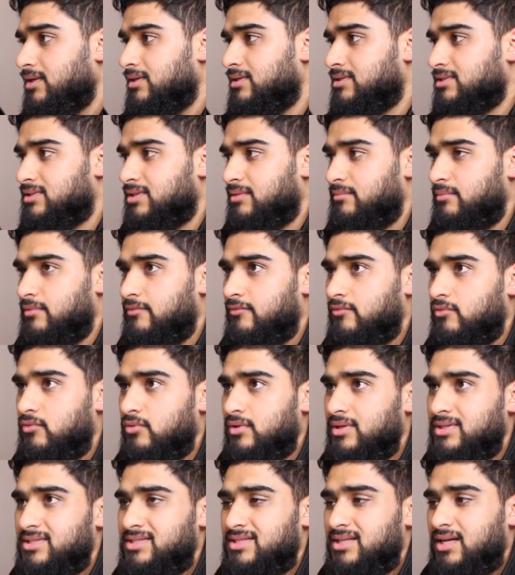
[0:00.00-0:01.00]
So
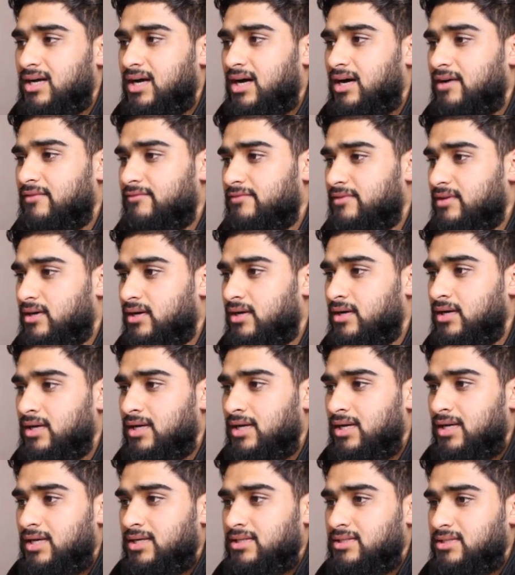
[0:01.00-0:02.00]
before, this is the after.
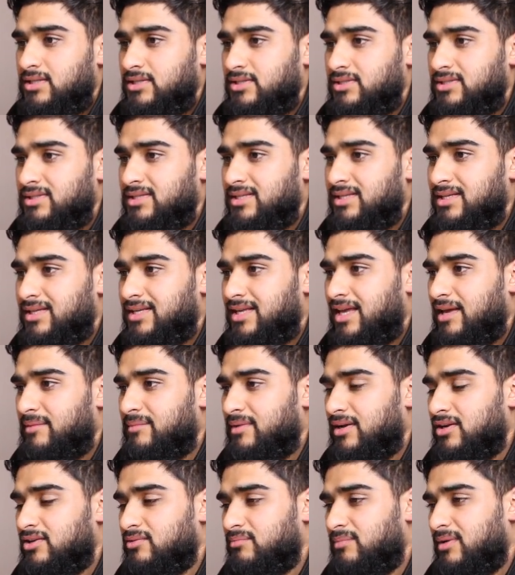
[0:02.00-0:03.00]
So you see it came
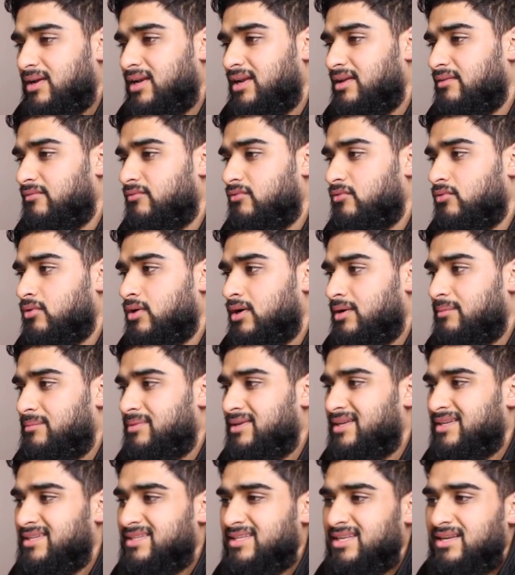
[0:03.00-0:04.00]
down to my level,
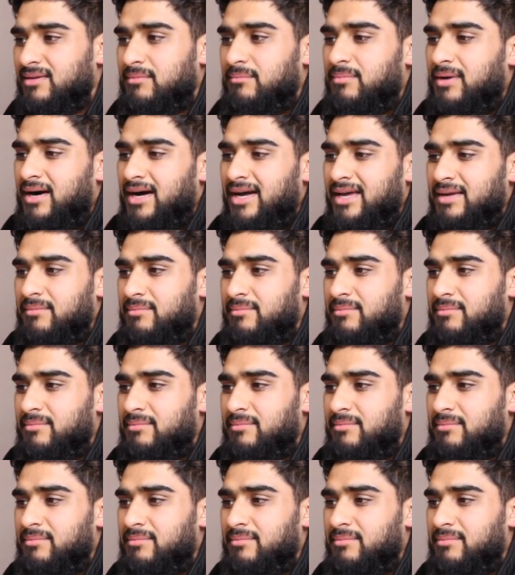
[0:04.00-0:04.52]
predicted a buy,